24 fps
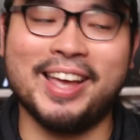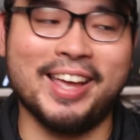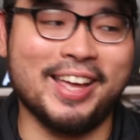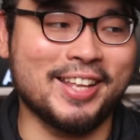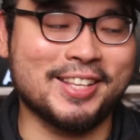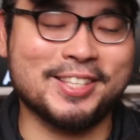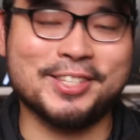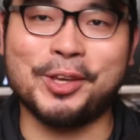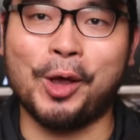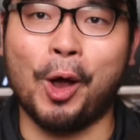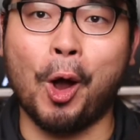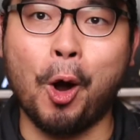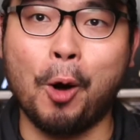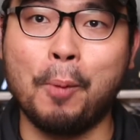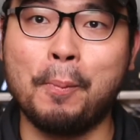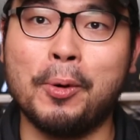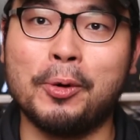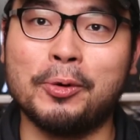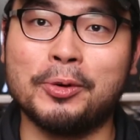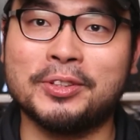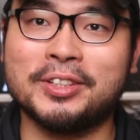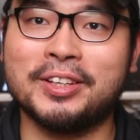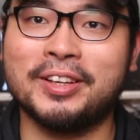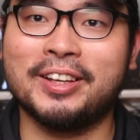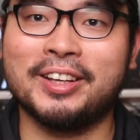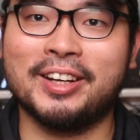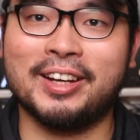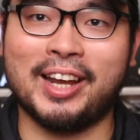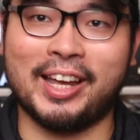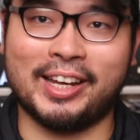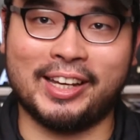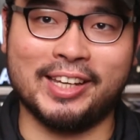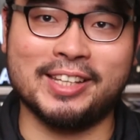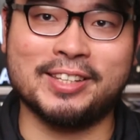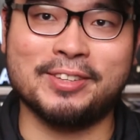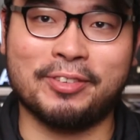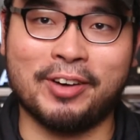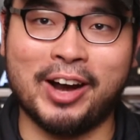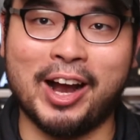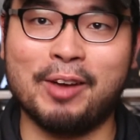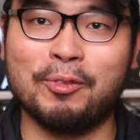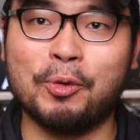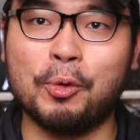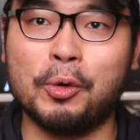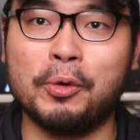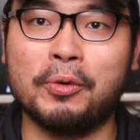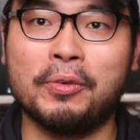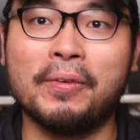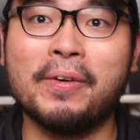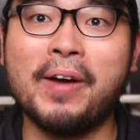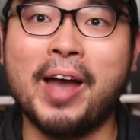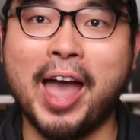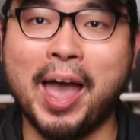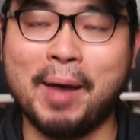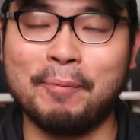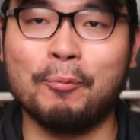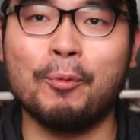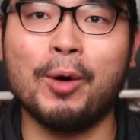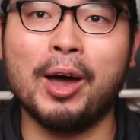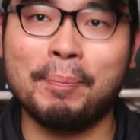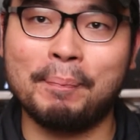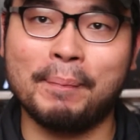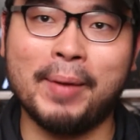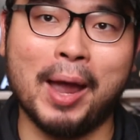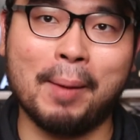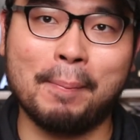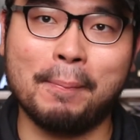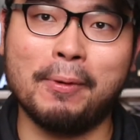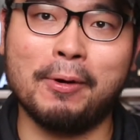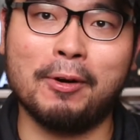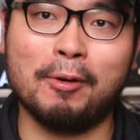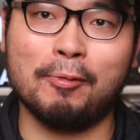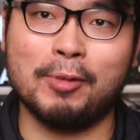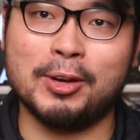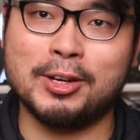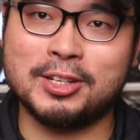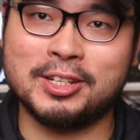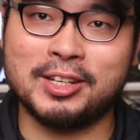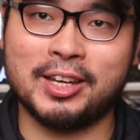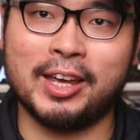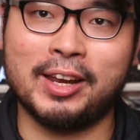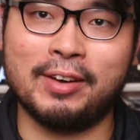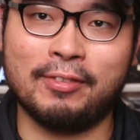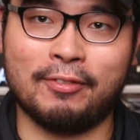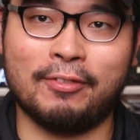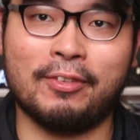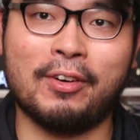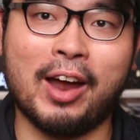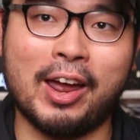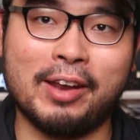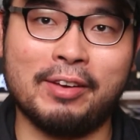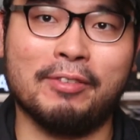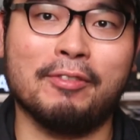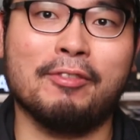It's almost like its rival M1 Macbook, which can run